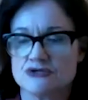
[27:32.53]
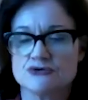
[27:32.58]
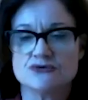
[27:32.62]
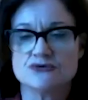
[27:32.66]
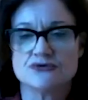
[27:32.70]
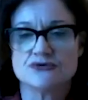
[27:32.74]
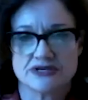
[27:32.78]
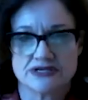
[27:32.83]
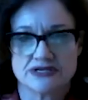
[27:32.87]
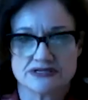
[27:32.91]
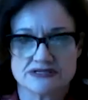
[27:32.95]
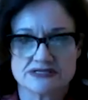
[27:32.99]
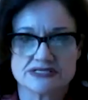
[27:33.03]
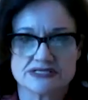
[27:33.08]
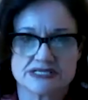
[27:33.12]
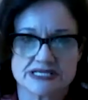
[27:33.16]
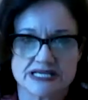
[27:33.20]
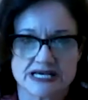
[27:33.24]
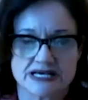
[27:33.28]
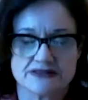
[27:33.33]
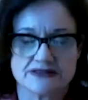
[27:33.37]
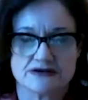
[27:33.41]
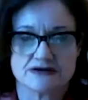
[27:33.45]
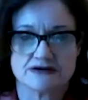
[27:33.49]
two things
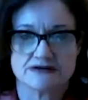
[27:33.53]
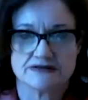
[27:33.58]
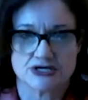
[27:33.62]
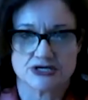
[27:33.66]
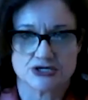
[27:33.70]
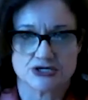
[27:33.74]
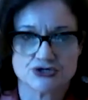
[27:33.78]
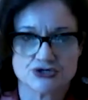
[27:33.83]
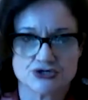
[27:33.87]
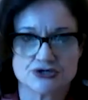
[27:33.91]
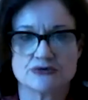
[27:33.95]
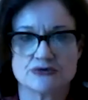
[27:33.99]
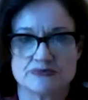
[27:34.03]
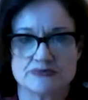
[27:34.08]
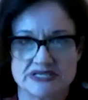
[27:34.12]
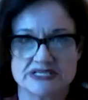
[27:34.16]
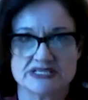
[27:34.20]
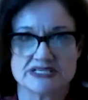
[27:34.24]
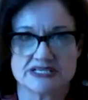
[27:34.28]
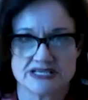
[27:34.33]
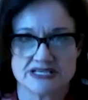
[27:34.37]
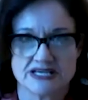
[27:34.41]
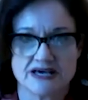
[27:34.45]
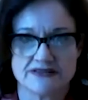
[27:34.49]
together that shouldn't
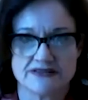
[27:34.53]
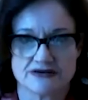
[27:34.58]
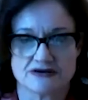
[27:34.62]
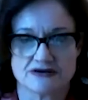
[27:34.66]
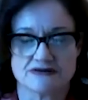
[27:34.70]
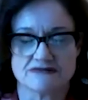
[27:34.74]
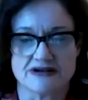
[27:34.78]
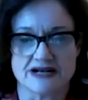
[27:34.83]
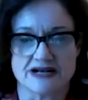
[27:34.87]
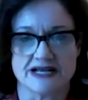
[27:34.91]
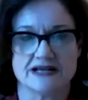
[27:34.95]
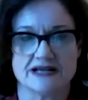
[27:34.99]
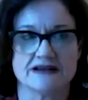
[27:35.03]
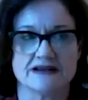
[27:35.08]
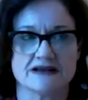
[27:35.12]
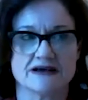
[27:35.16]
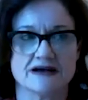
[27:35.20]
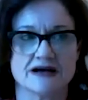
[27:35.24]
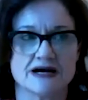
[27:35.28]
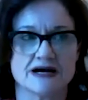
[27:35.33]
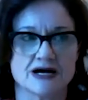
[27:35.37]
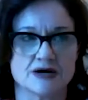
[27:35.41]
be together, right?